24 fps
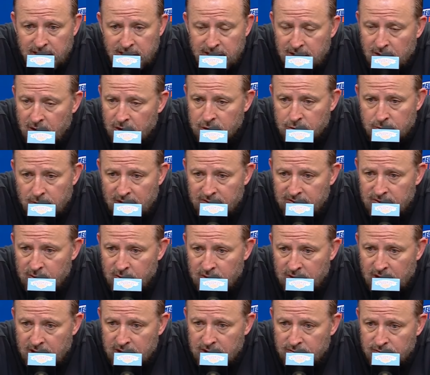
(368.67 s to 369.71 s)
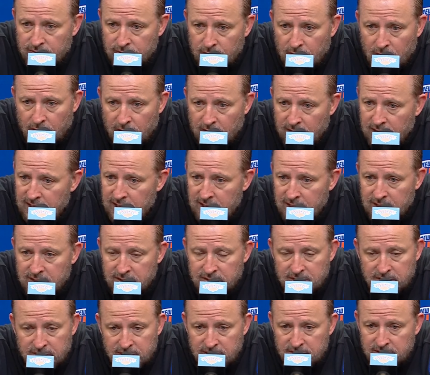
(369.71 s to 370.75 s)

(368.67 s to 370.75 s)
He knows where everyone on the floor is.